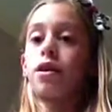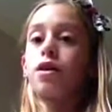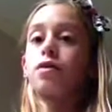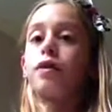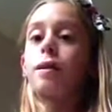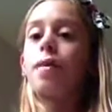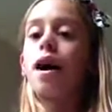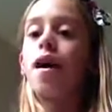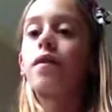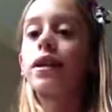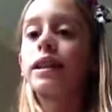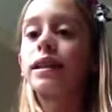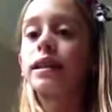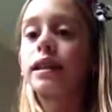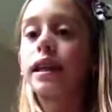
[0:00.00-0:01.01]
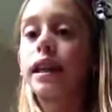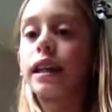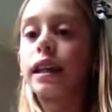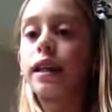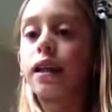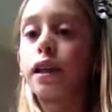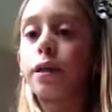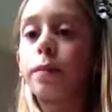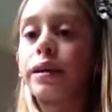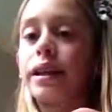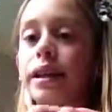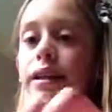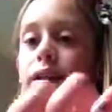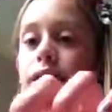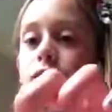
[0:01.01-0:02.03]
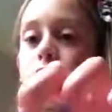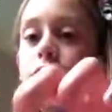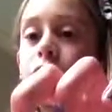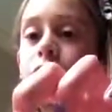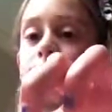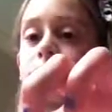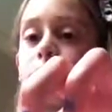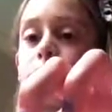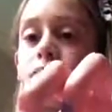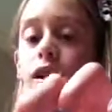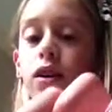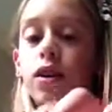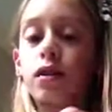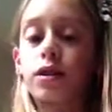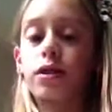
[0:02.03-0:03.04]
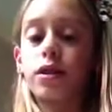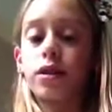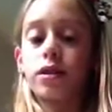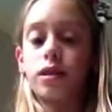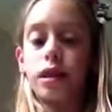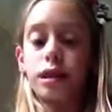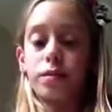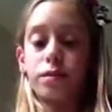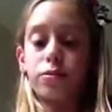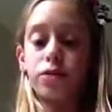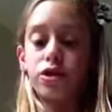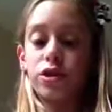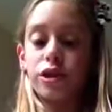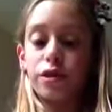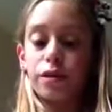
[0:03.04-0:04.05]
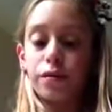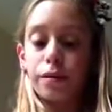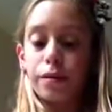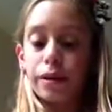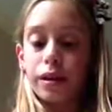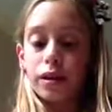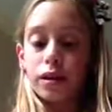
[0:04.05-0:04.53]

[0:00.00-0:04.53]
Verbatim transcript: rip off a skinny little piece of this color duct tape. I'm just going to rip it